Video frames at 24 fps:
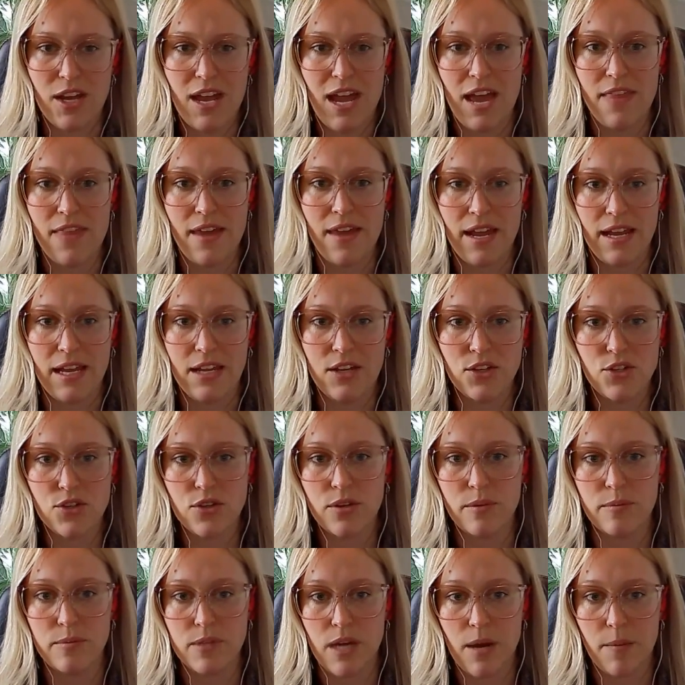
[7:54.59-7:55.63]
and that
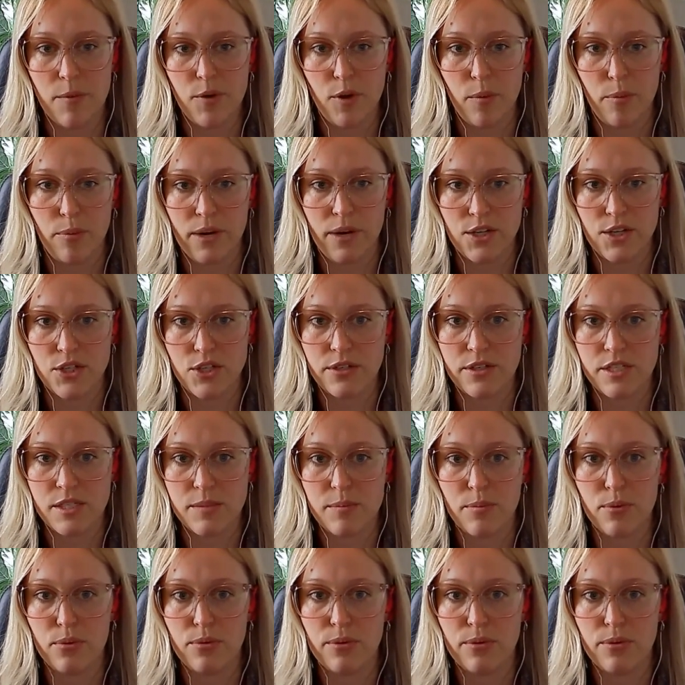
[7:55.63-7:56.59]
intra-abdominal pressure is